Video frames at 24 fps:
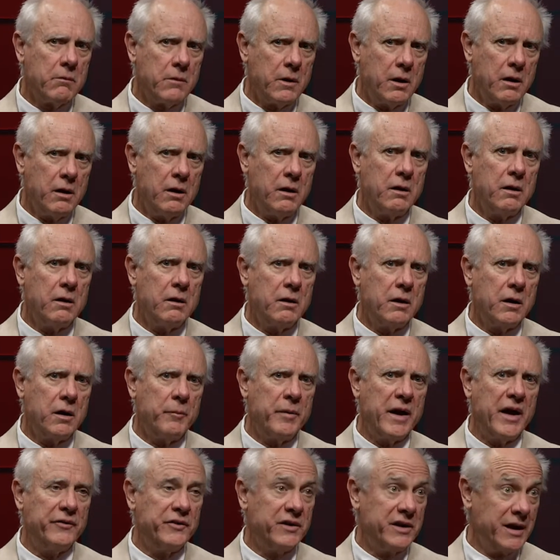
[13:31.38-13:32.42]

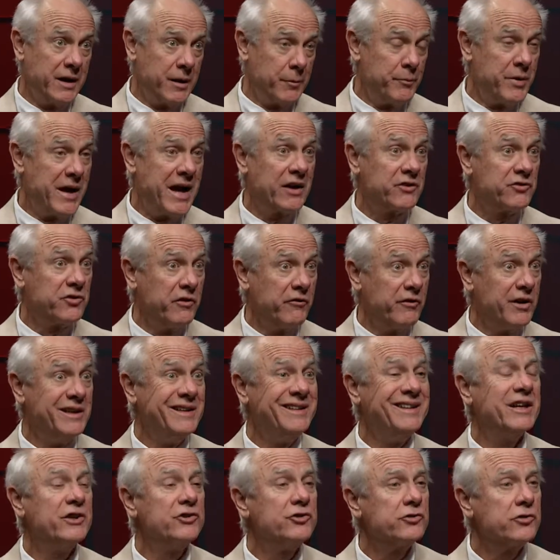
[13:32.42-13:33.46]
about the impacts of
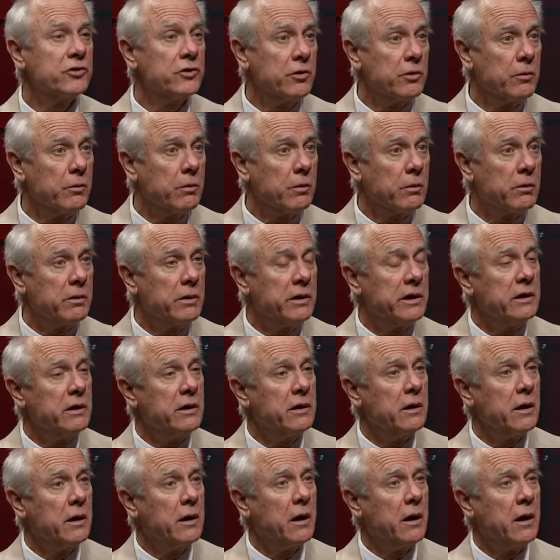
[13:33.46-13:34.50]
additional
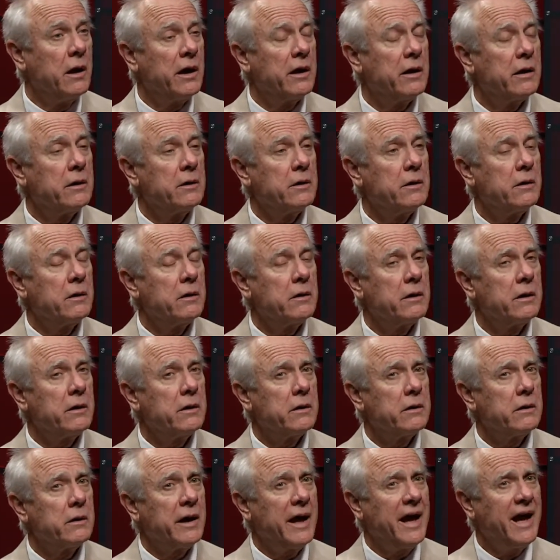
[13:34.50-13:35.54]
uh,
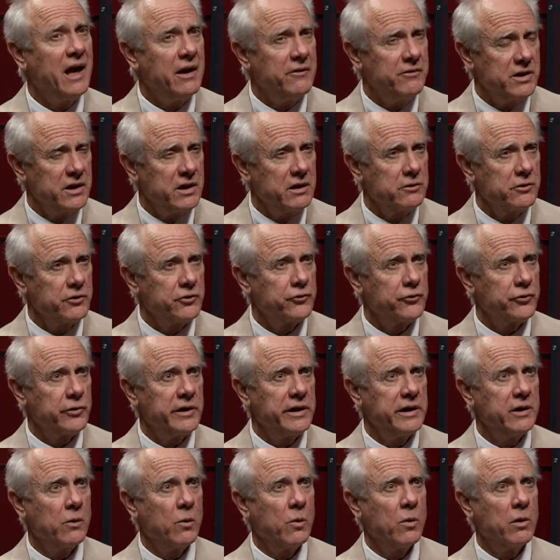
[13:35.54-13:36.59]
heavy
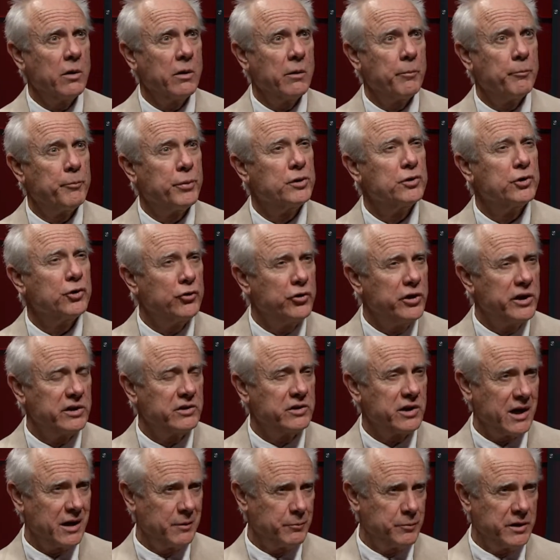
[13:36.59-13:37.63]
industry or polluting
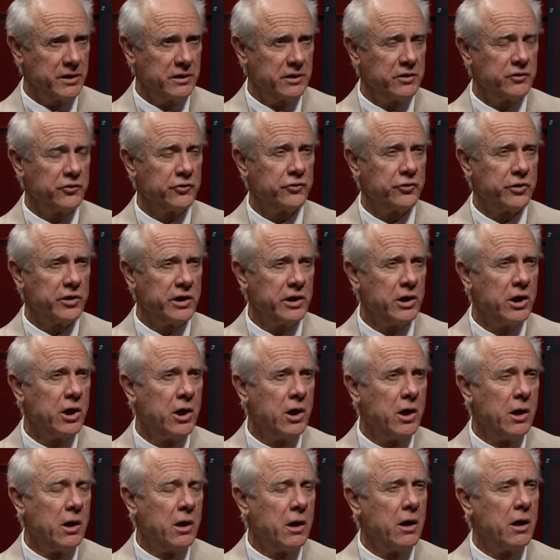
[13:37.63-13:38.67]
type industry
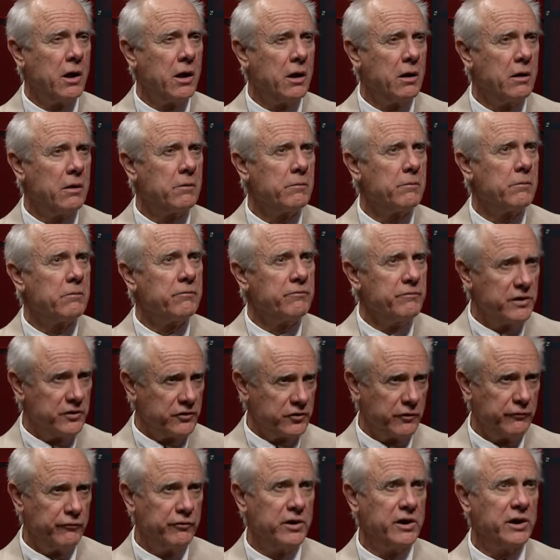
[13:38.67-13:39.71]
uh,
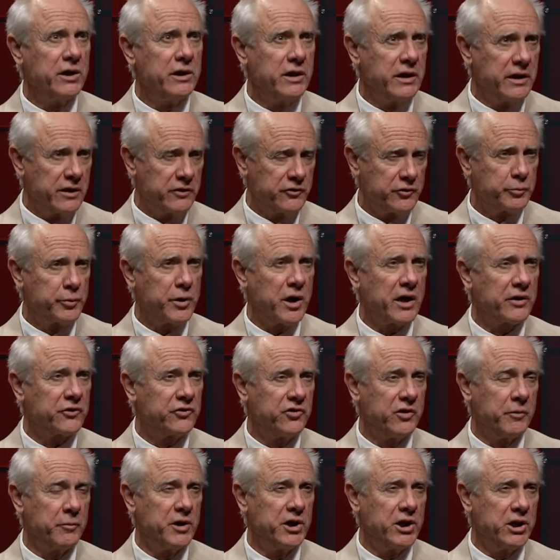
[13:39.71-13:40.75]
vis-a-vis its mm.
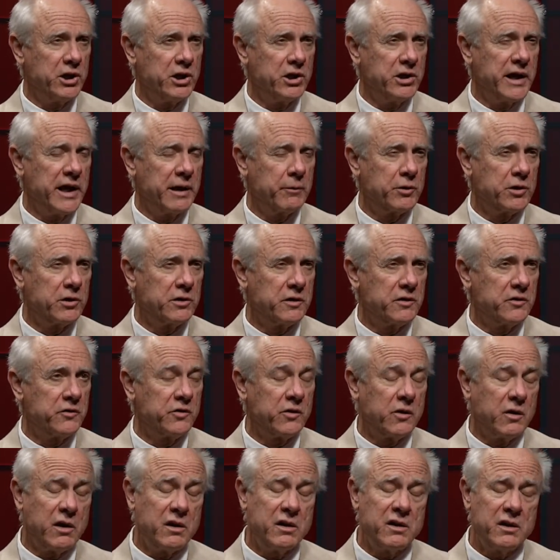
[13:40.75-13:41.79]
proximity to neighborhoods.
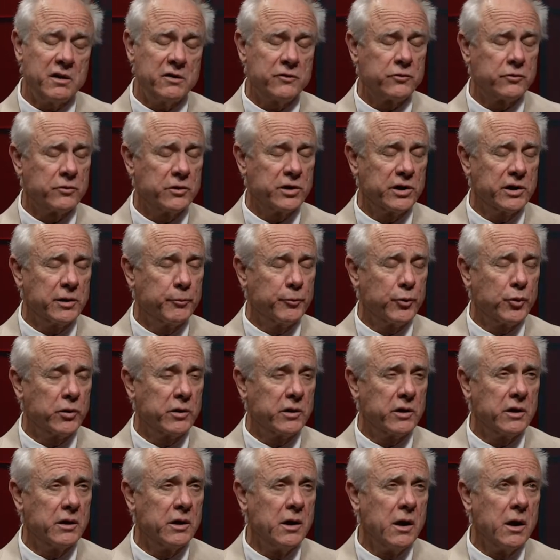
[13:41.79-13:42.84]
So it's really
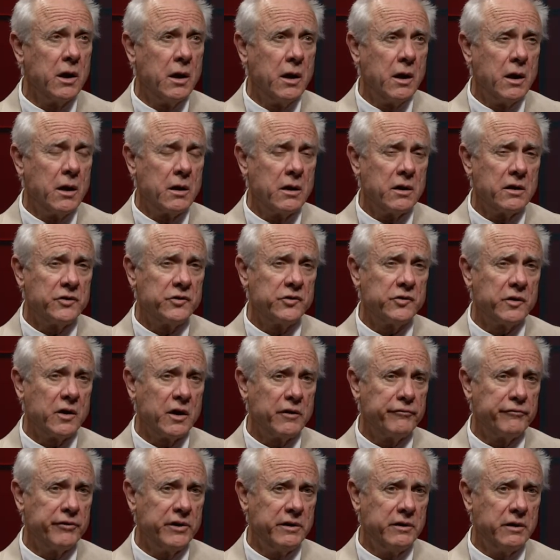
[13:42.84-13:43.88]
important uh,
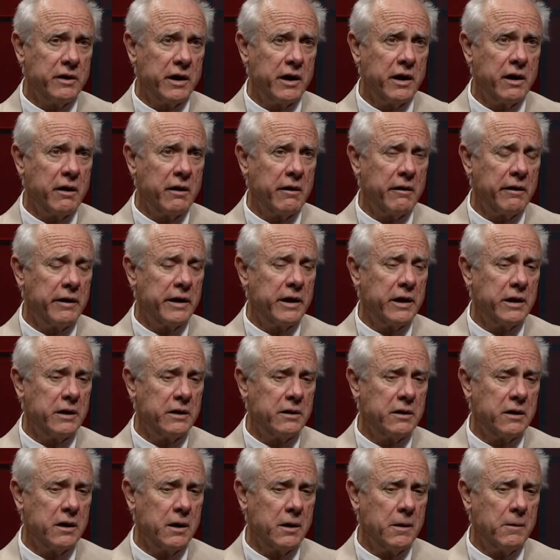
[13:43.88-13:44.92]
stuff in there.
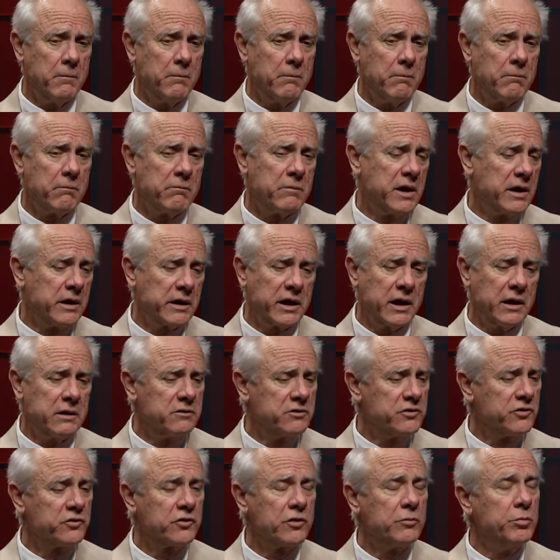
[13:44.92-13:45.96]
And um, and again,
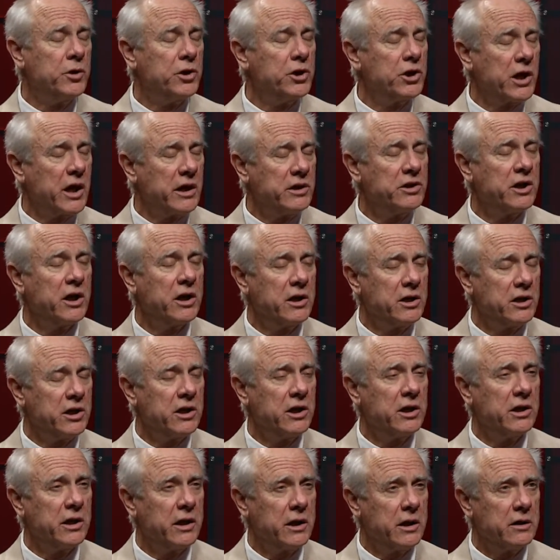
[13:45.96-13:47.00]
just community
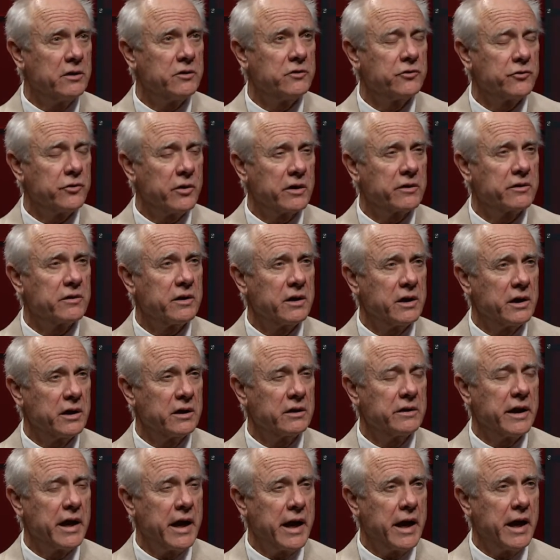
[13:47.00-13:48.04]
identity and strengthening
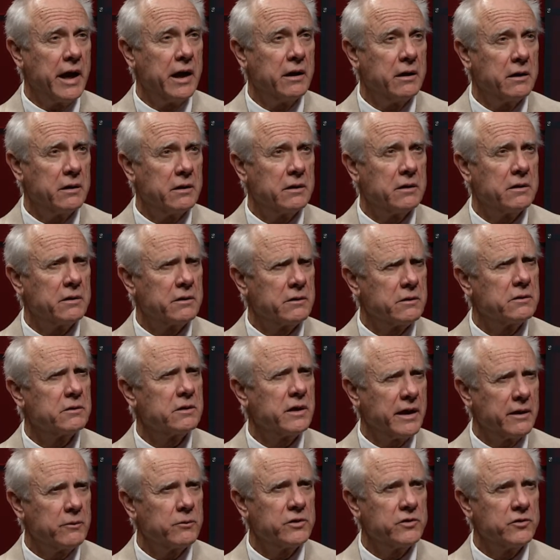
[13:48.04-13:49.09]
that. Uh, the
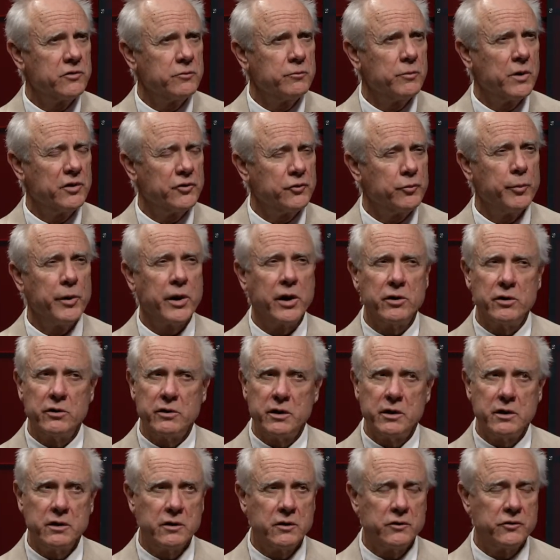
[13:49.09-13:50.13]
language is much better
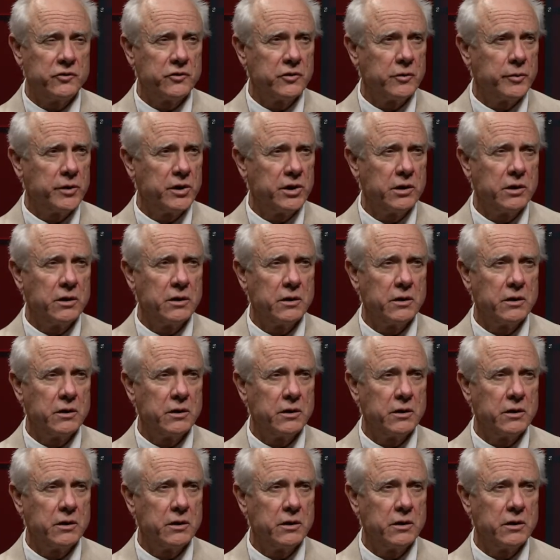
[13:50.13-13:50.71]
than it sure. used to be.